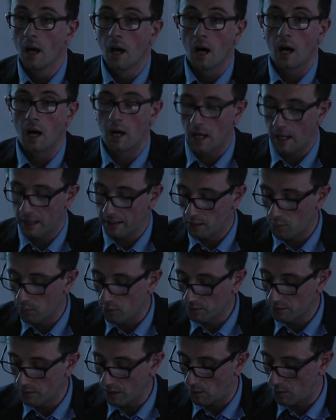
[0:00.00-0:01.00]
I
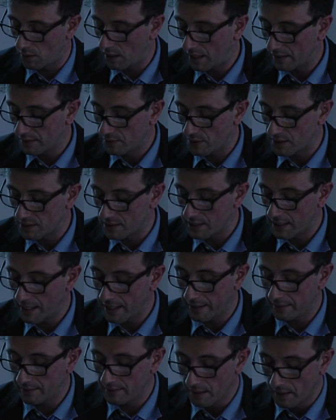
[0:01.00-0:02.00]
quote or I
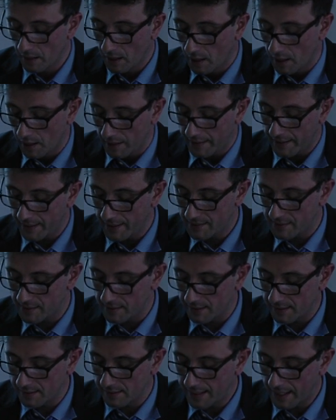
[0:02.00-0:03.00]
translate.
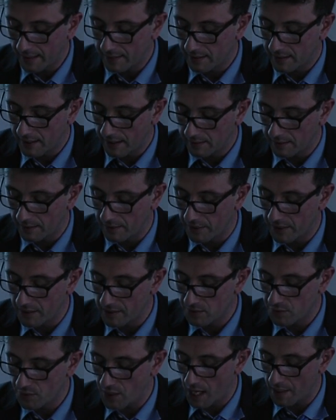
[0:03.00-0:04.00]
Hesiod dedicated
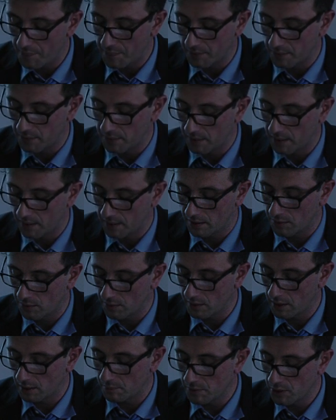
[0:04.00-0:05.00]
this tripod to
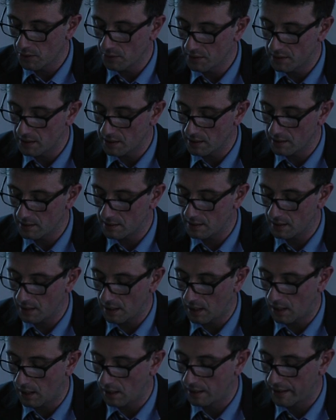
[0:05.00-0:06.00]
Heliconian muses,
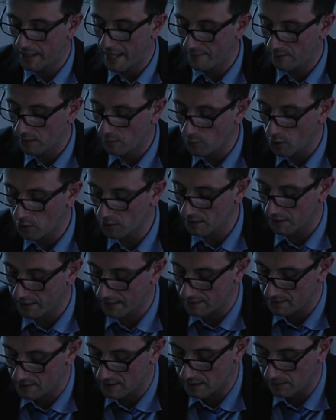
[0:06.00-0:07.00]
having won
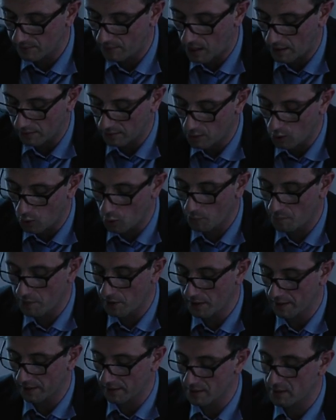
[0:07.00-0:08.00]
against divine
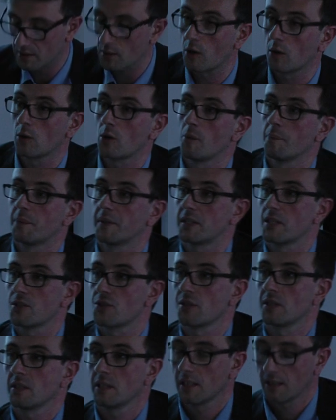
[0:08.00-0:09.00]
Homer in a song
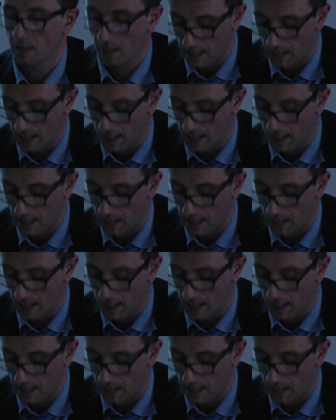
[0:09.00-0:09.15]
competition in